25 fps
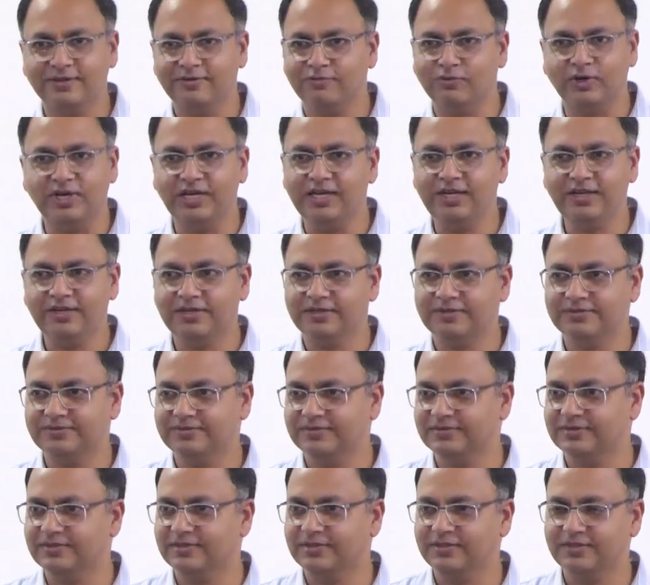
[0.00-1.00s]
Why?
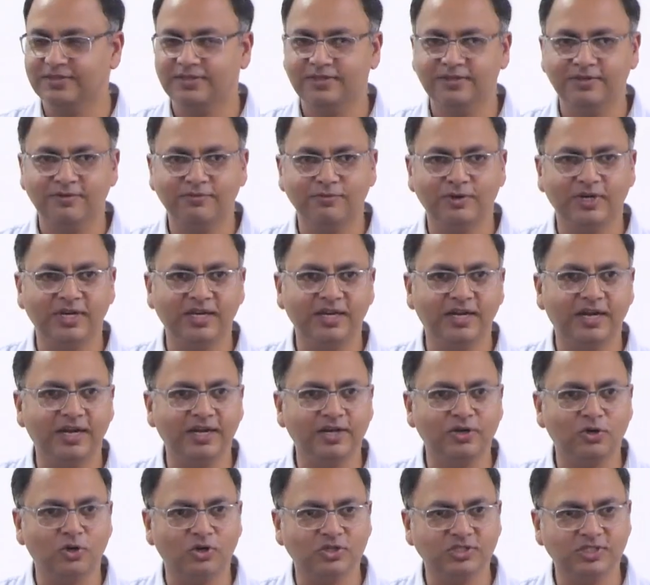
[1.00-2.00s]
Why
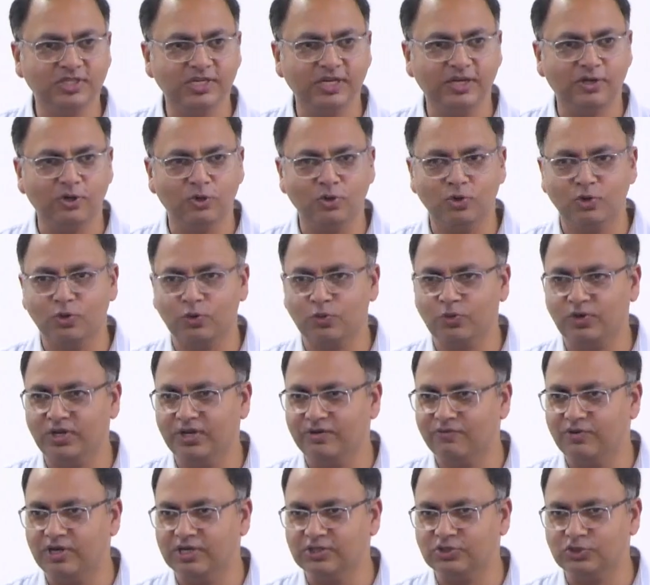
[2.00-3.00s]

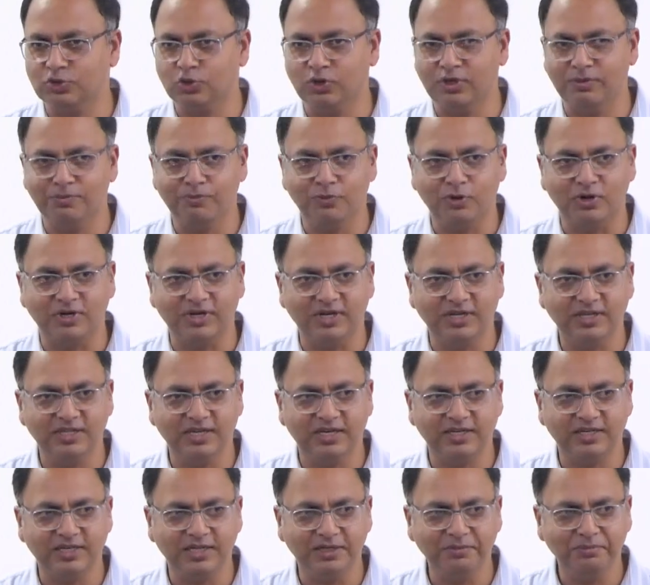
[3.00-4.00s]
hydroxychloroquine was so important
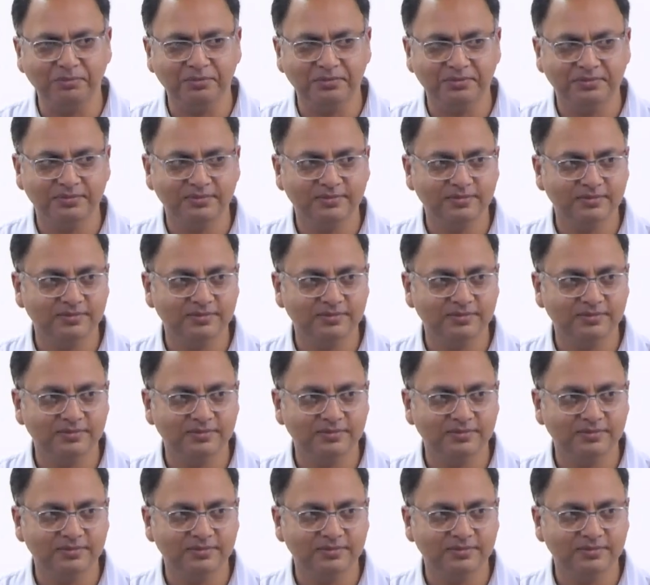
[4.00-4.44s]
that time?